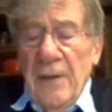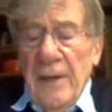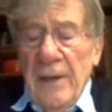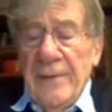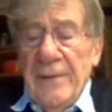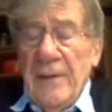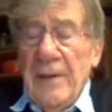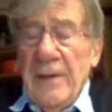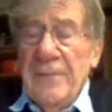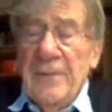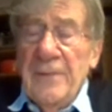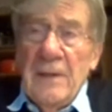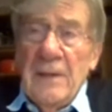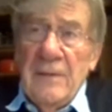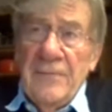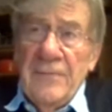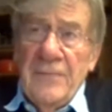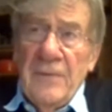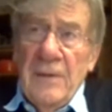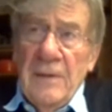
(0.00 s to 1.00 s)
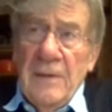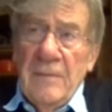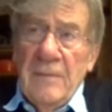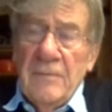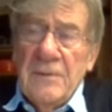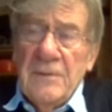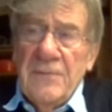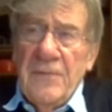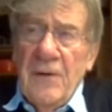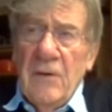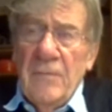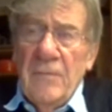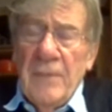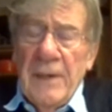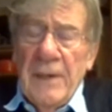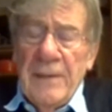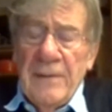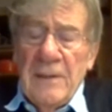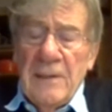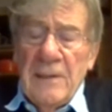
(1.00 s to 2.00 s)
And it was
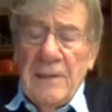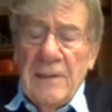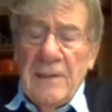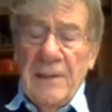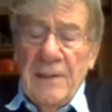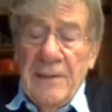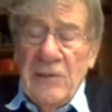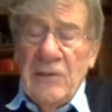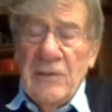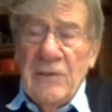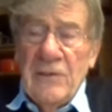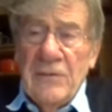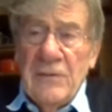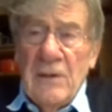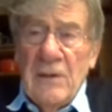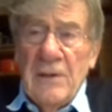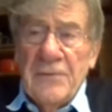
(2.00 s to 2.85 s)
felt by the clinicians